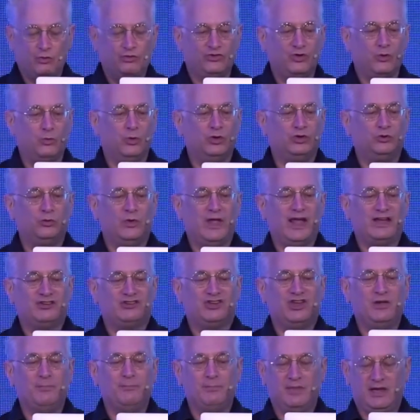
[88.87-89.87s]
what do we
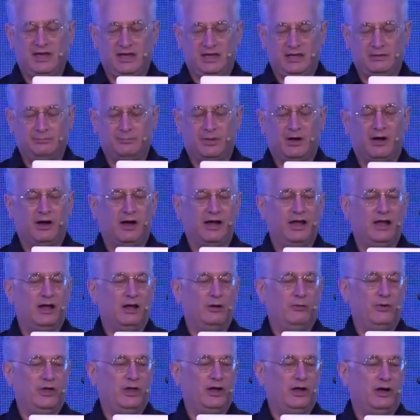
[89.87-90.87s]
actually mean by
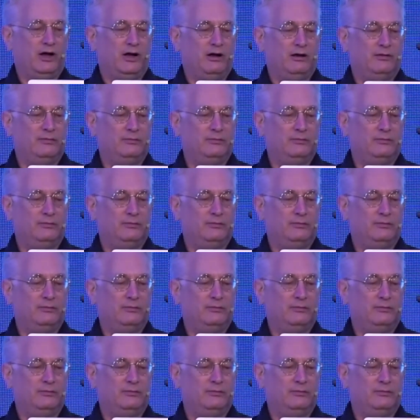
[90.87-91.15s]
OER?